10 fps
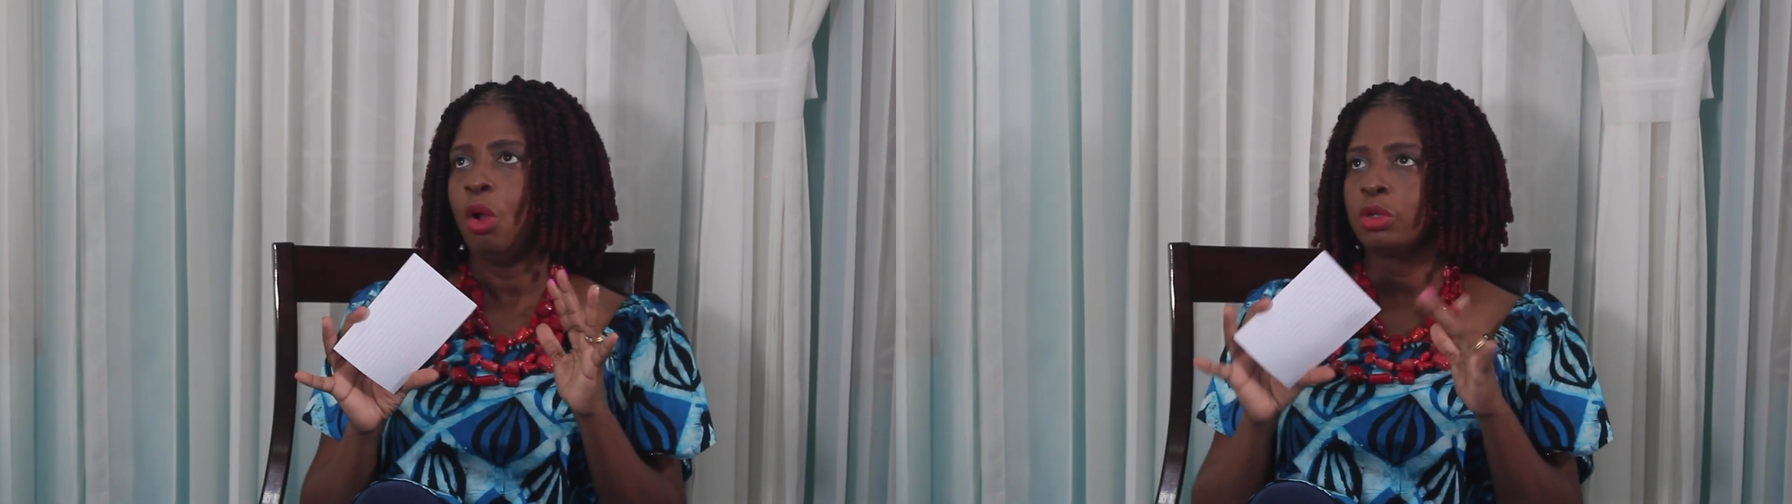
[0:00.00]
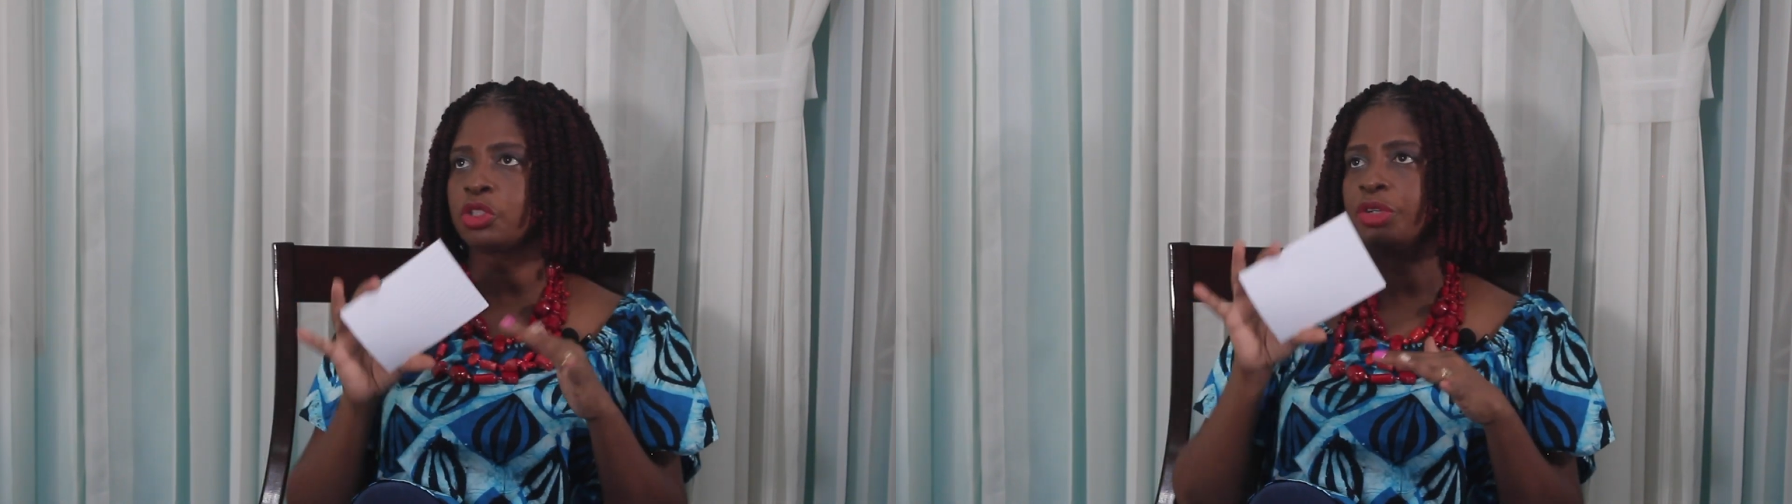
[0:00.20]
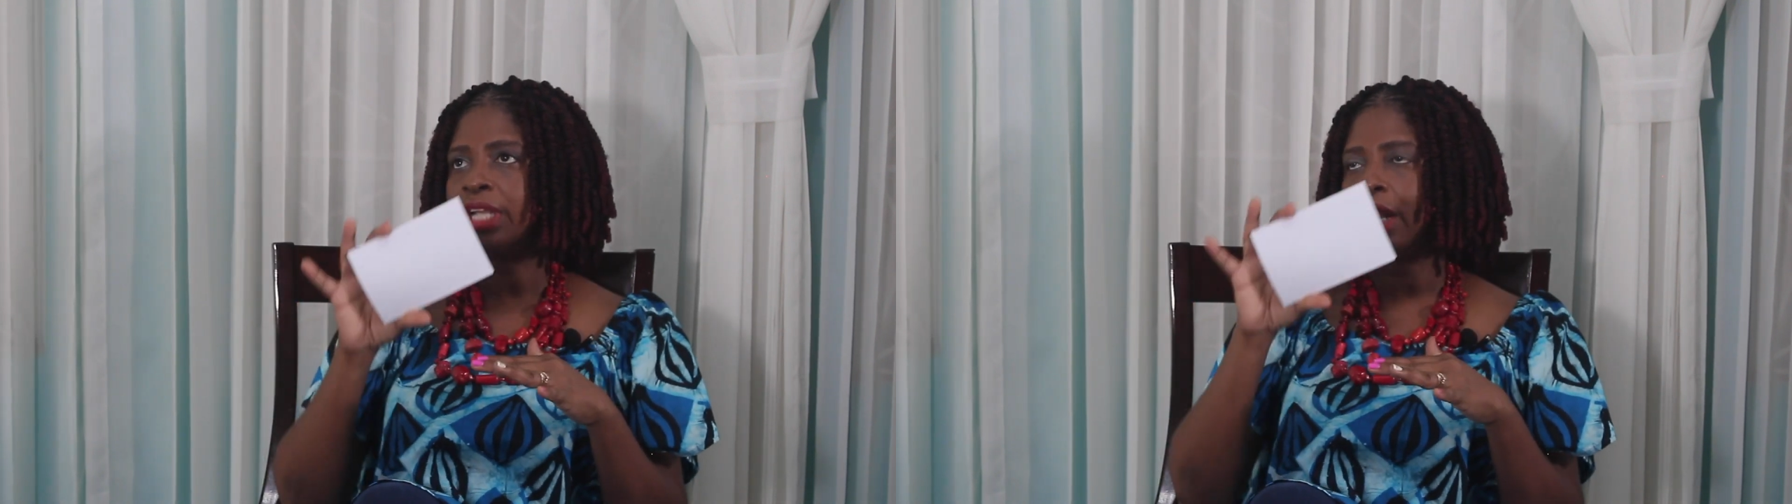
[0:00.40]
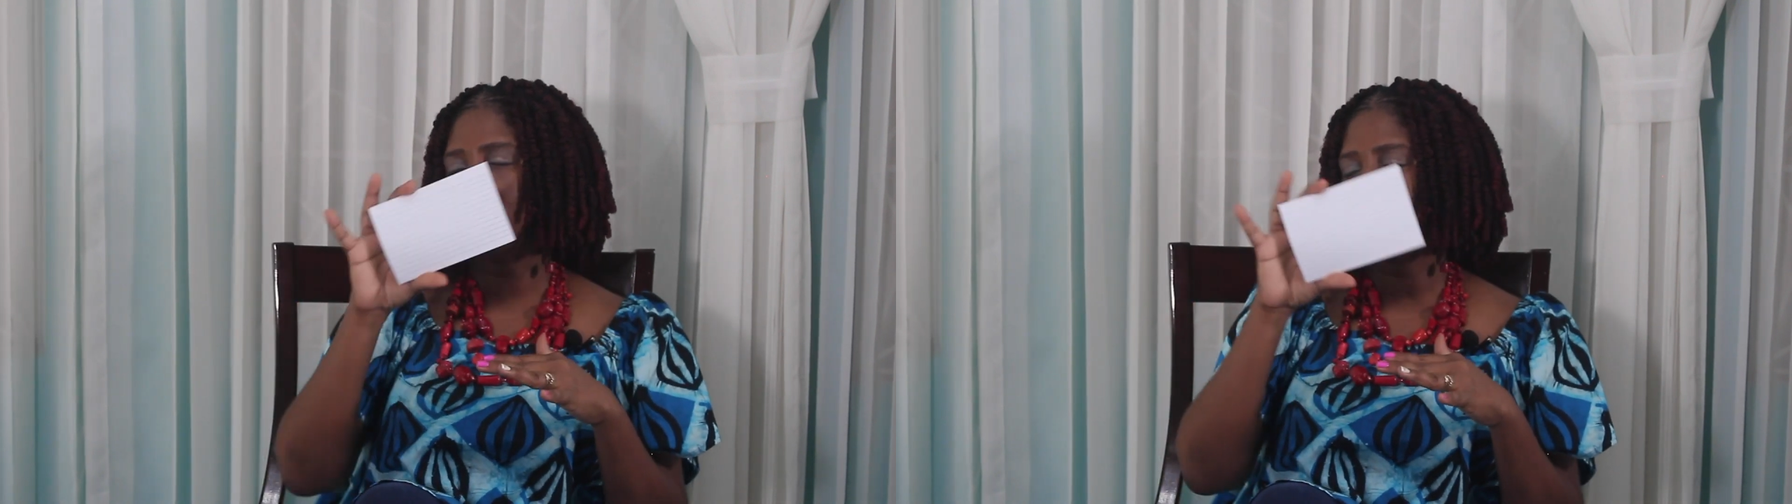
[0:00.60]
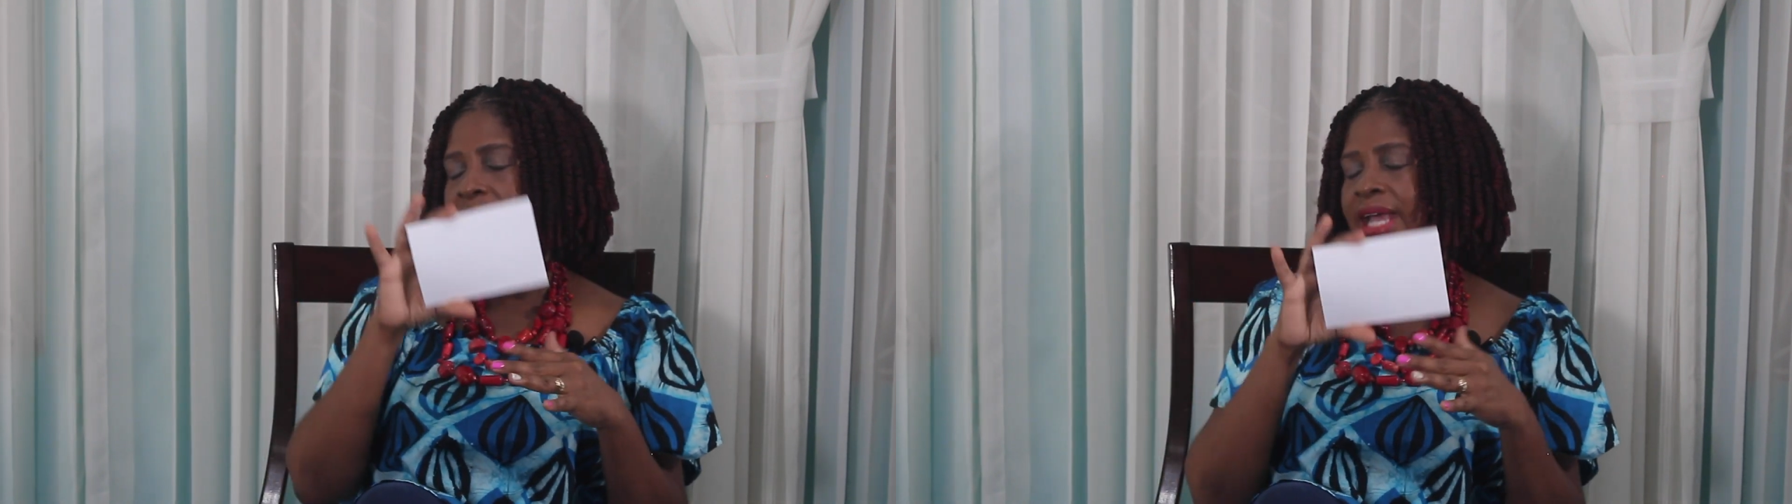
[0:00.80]
was written
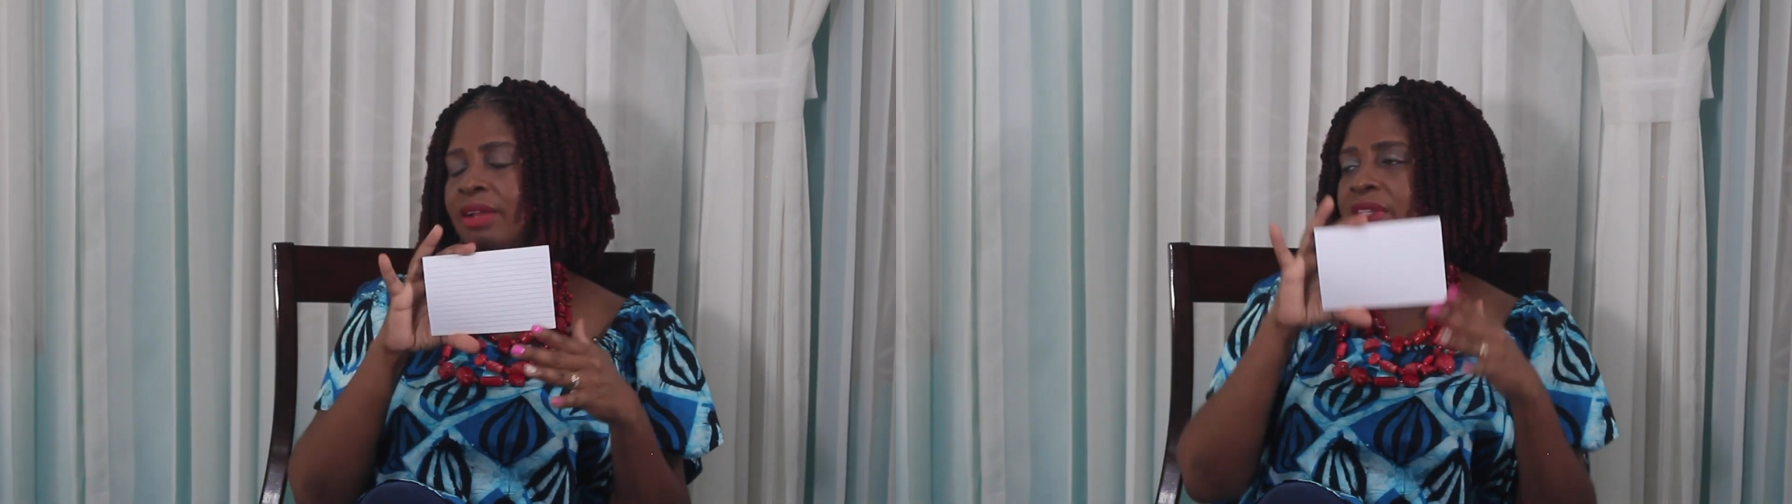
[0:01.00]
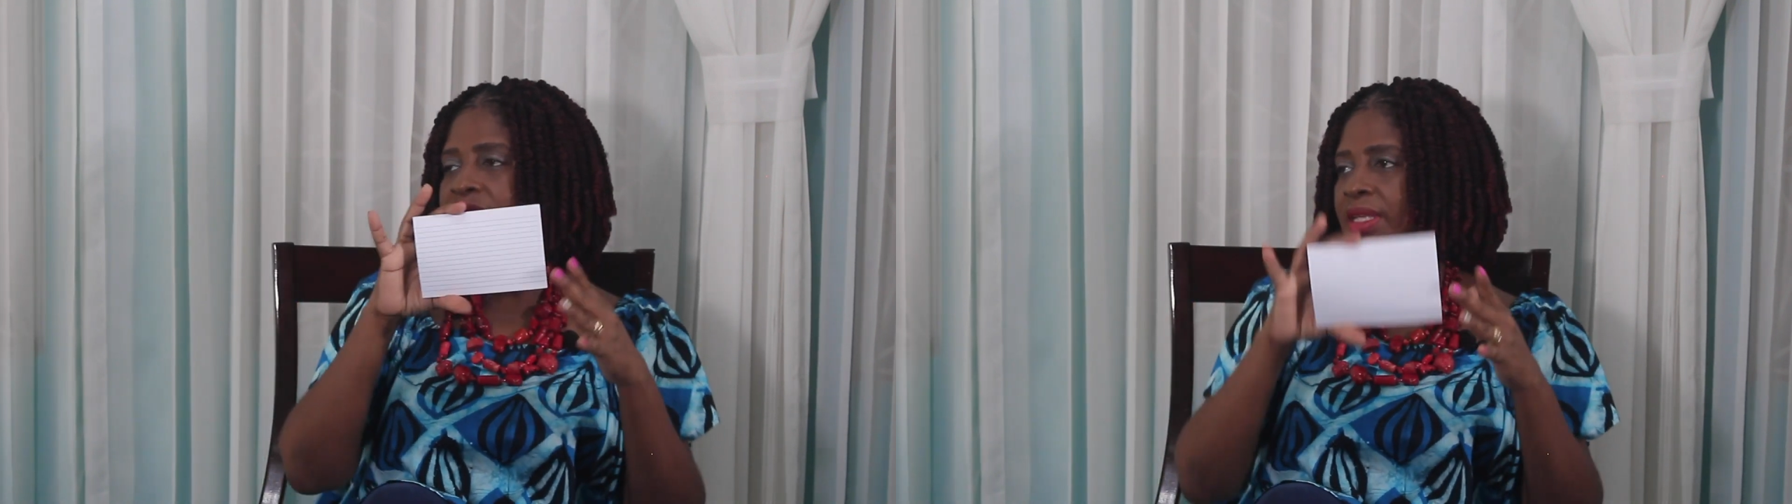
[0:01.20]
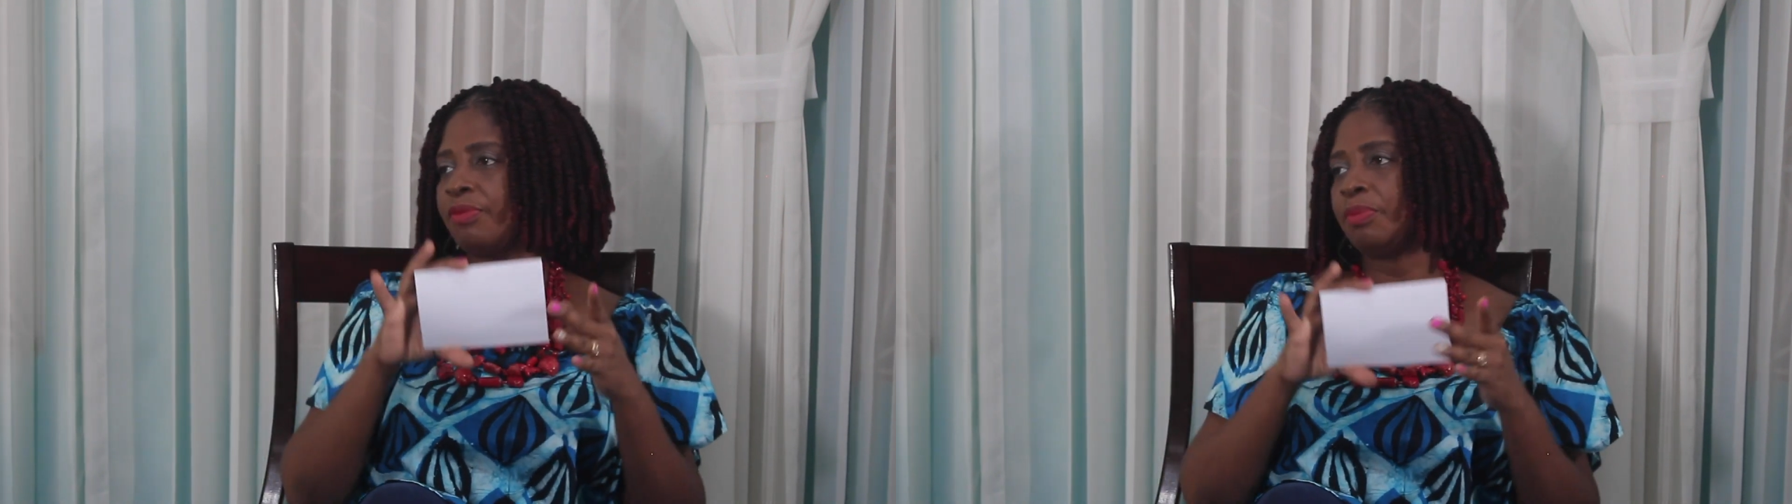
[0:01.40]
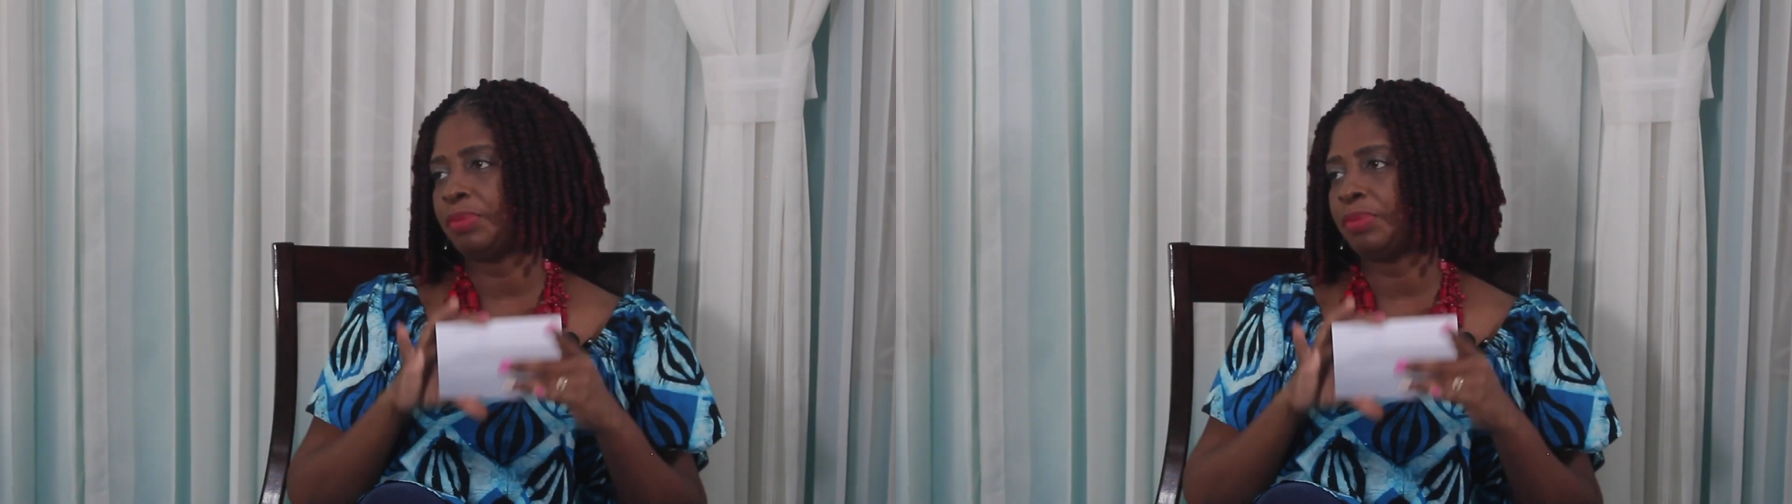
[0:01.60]
along the line of the 7